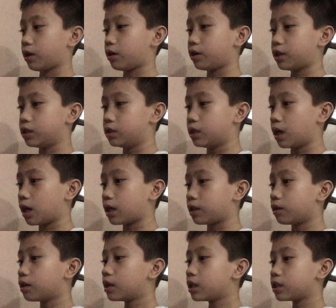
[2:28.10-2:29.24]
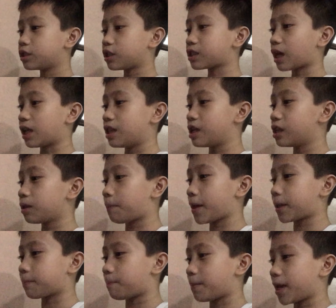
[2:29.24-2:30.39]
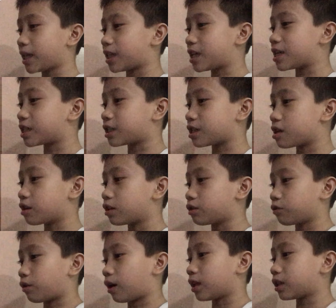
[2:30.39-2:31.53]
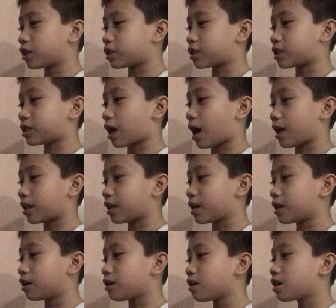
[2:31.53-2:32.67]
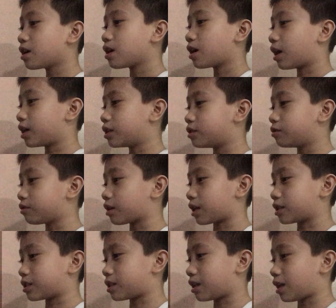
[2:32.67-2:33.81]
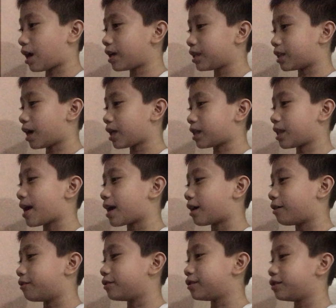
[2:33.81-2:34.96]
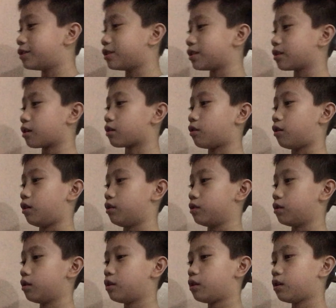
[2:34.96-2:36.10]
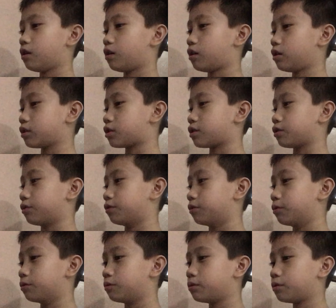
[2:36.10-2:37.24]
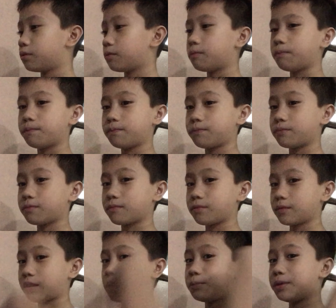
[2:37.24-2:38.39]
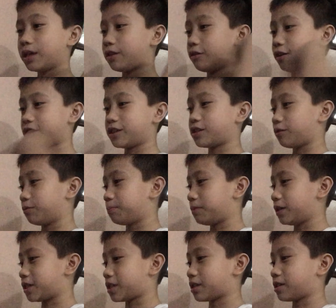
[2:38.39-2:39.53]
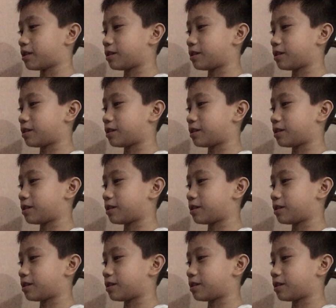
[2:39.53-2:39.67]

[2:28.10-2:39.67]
redone. Just a little bit made easier to understand here, and you can slide that down during a call. Also, there'll be a noise, so please